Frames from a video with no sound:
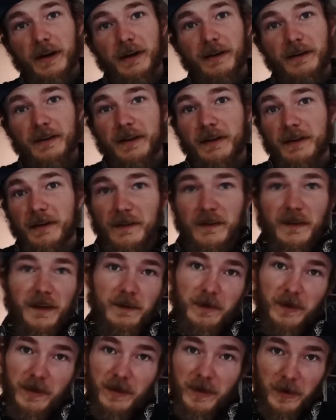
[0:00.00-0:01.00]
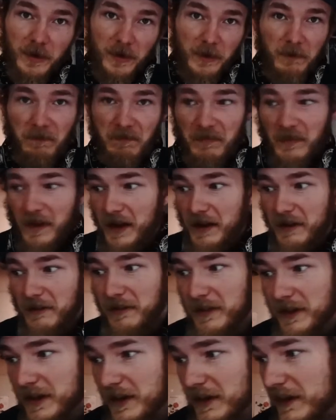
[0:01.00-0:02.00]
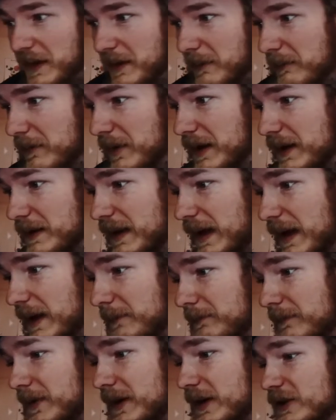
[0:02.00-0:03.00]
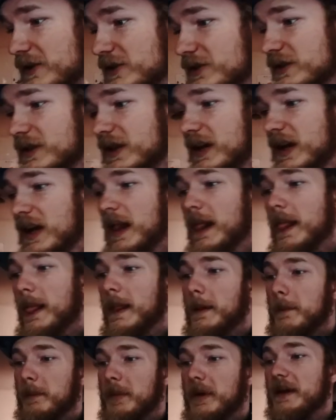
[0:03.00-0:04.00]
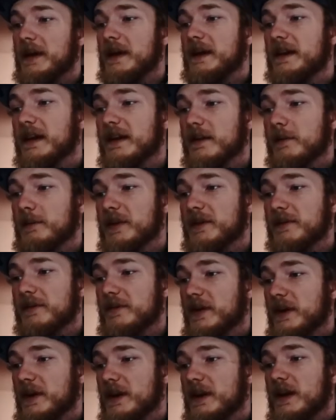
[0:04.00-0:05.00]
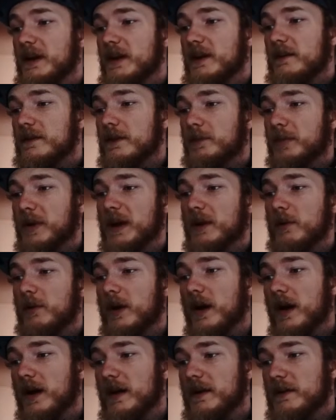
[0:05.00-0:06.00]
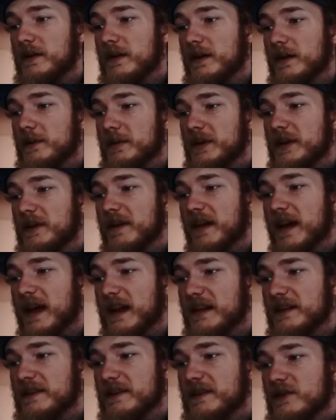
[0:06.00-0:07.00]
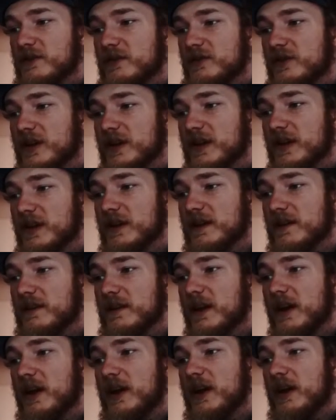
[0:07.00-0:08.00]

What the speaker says: continents, even though I don't follow them that much. But yeah, that'll be fun. So Pennywise, a little bit of Alice in Chains.